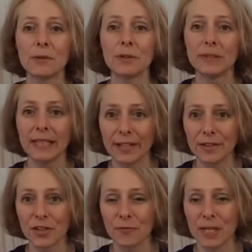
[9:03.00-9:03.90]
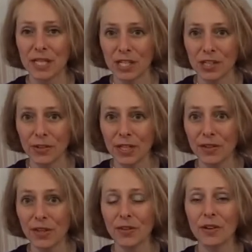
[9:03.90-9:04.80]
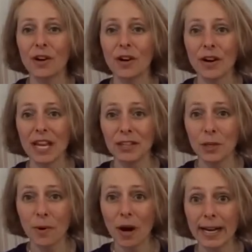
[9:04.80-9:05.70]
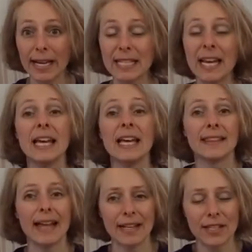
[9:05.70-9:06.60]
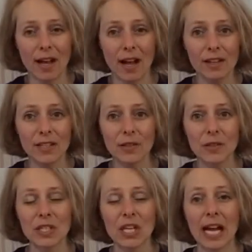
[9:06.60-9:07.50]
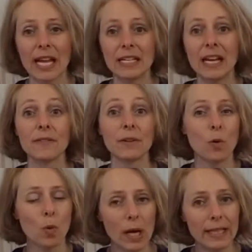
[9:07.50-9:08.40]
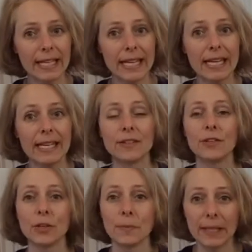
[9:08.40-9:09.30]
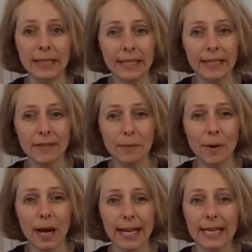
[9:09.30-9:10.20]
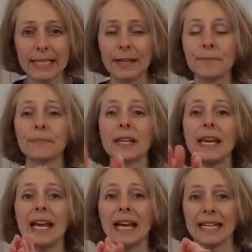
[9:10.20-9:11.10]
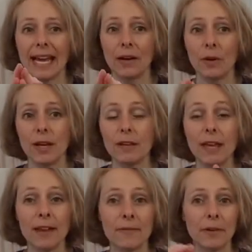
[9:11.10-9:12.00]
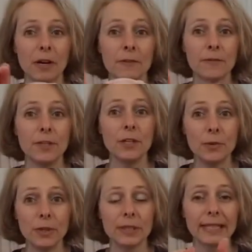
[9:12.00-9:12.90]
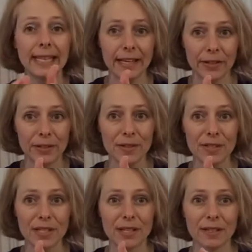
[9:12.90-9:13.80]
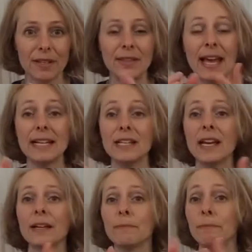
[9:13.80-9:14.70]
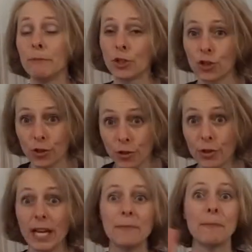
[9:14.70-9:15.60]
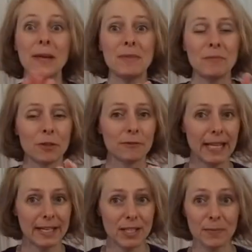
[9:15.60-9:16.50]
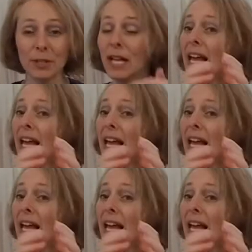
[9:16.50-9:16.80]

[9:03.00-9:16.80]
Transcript: of layers of material that there are in the product. That's also a sign of the quality and the durability of the product. Now, if there are fewer layers, then sure, it might be more flexible.